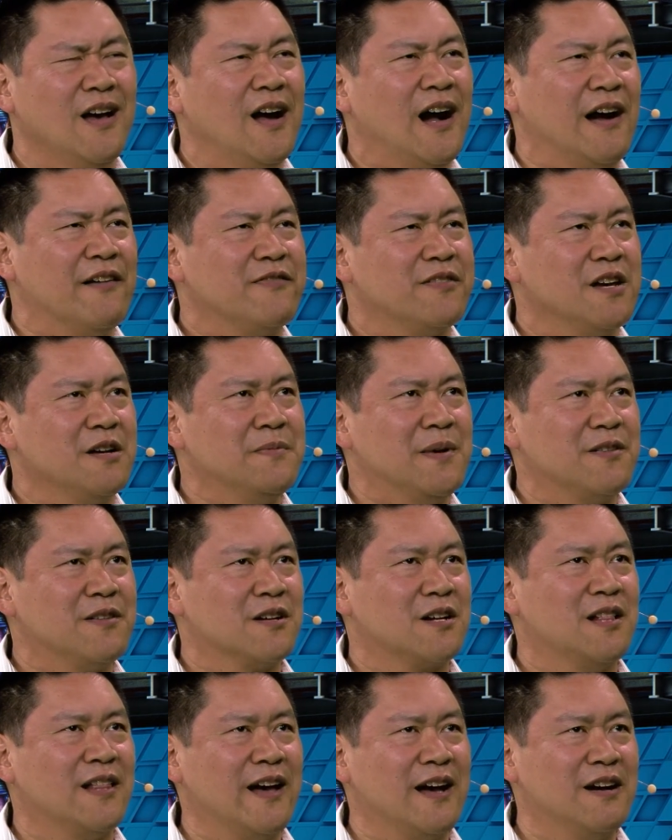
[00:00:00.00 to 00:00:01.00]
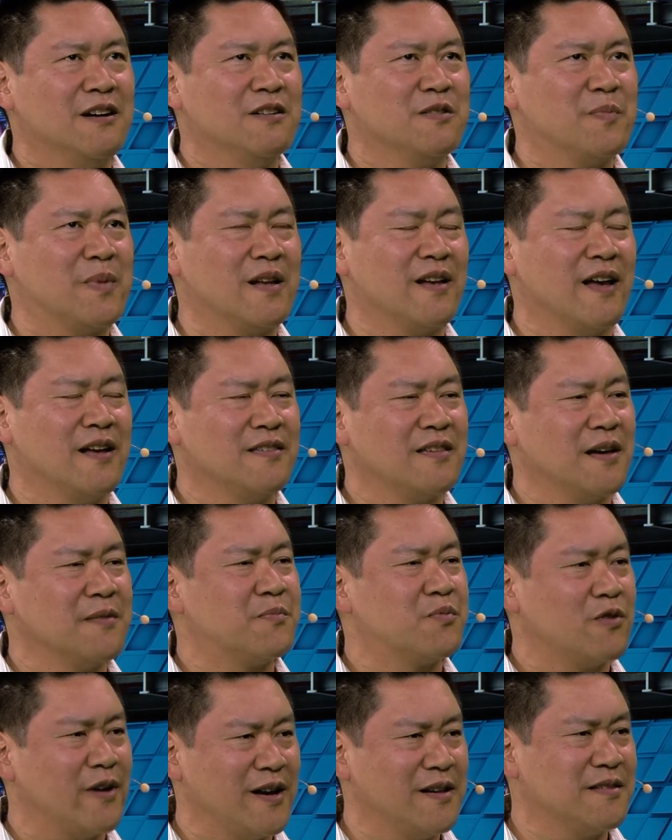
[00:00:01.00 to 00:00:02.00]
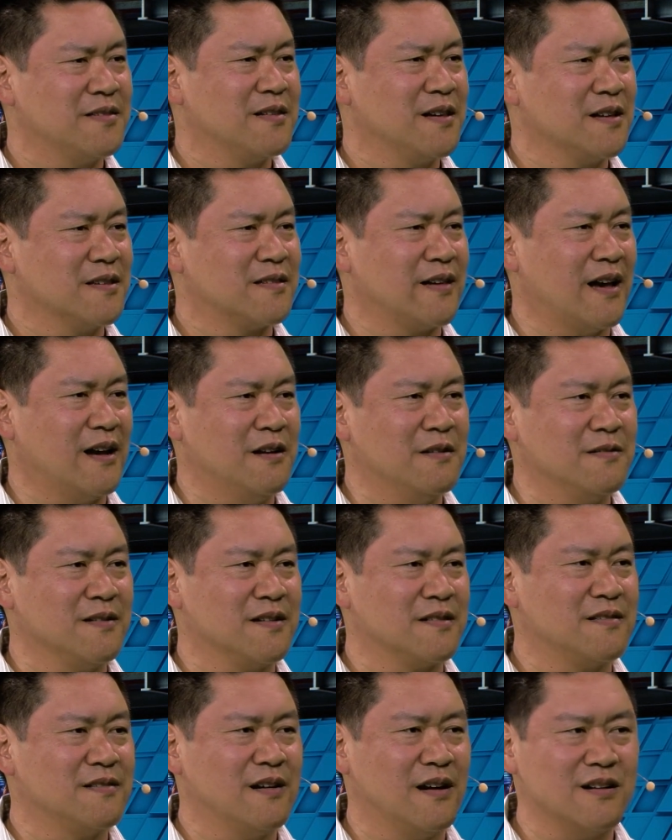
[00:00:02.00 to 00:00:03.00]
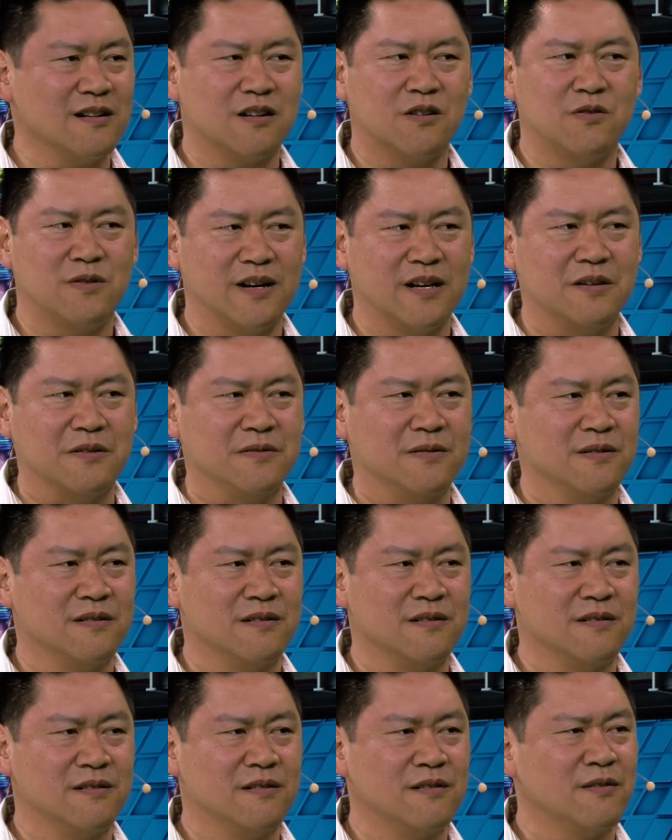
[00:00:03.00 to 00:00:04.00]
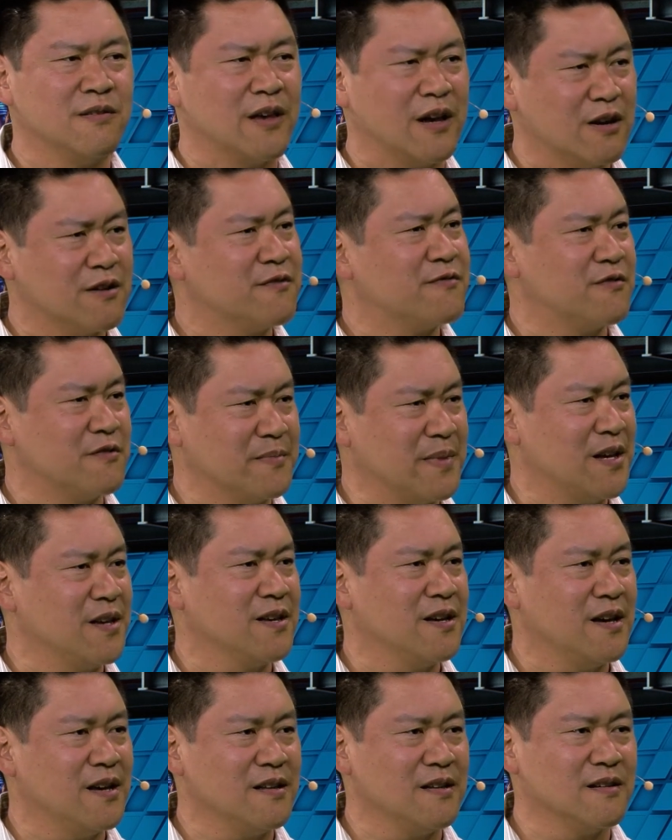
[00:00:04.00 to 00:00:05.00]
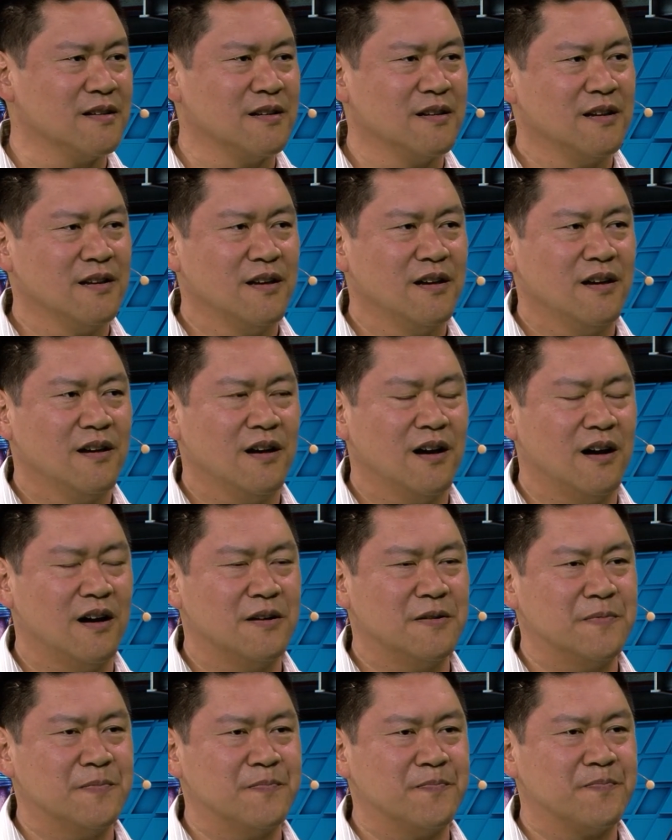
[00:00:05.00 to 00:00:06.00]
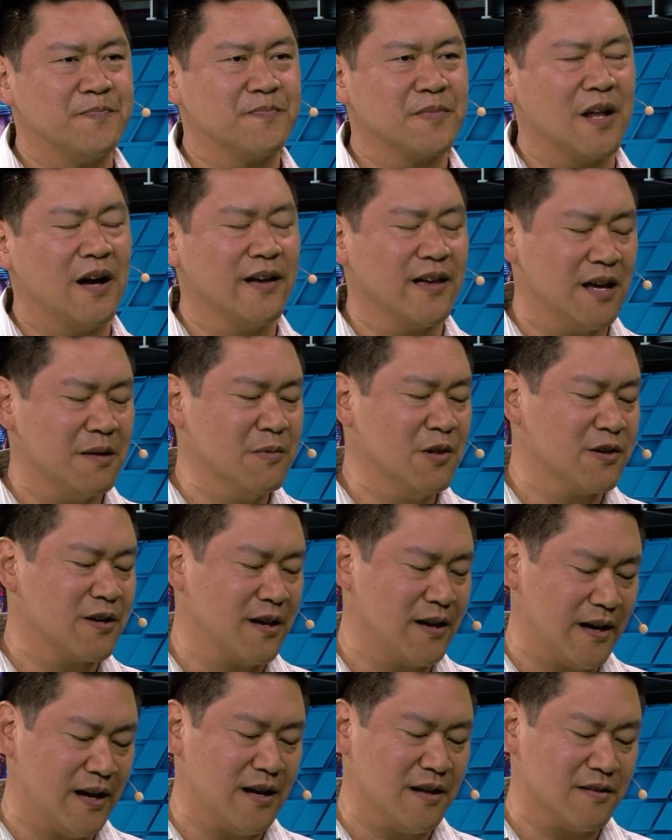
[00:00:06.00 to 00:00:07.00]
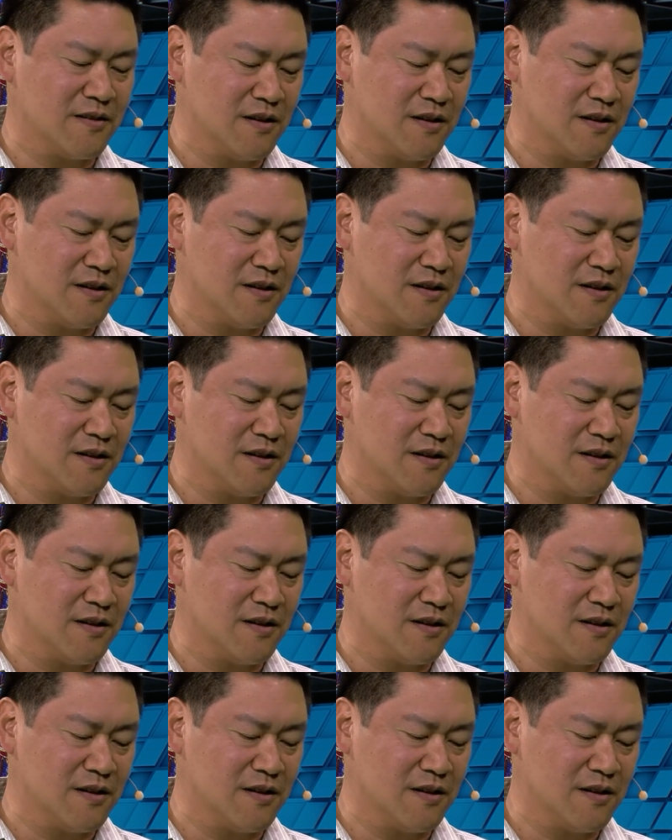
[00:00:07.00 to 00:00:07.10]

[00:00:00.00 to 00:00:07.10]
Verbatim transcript: I've thought about the cloud, but as I price things out, it's not quite there for me yet. Yeah. Um, I am looking at